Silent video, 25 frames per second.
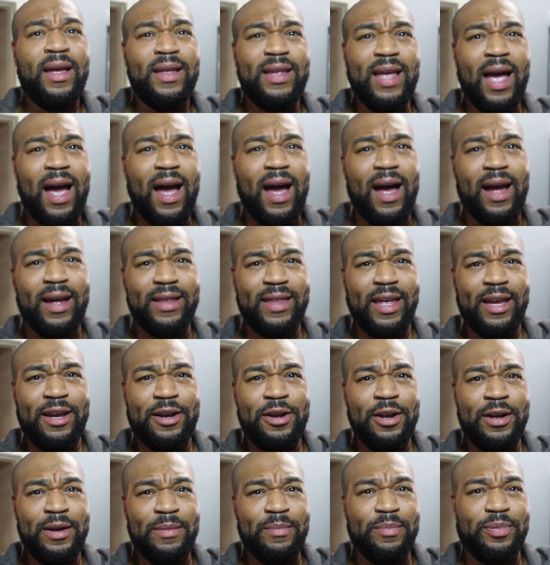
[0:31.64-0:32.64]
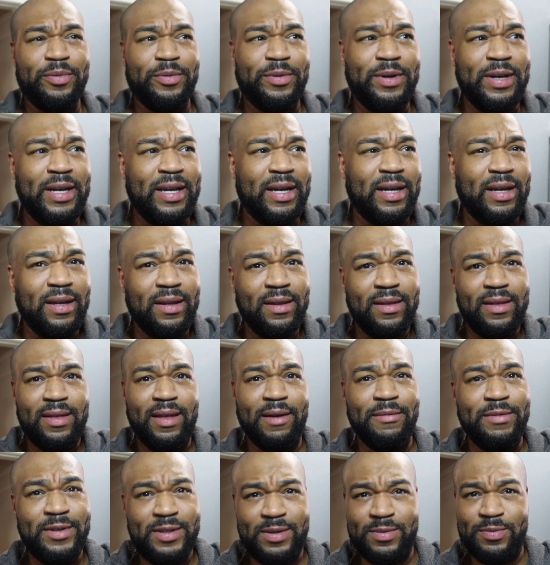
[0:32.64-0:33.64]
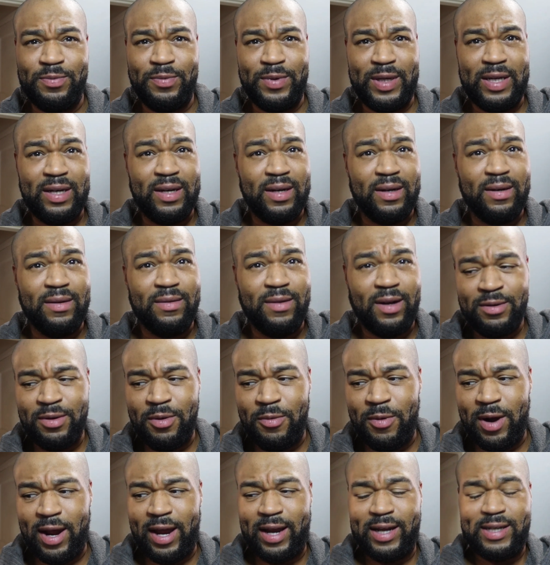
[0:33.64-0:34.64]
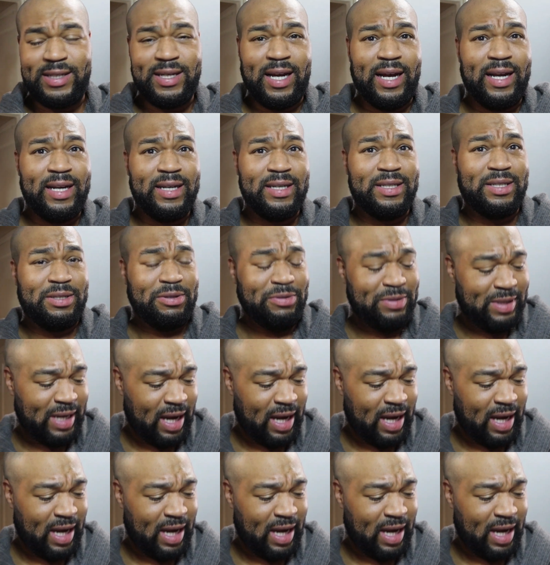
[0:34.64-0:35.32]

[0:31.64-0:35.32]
Yeah, I like couldn't breathe. That was weird. I don't know why I tied it so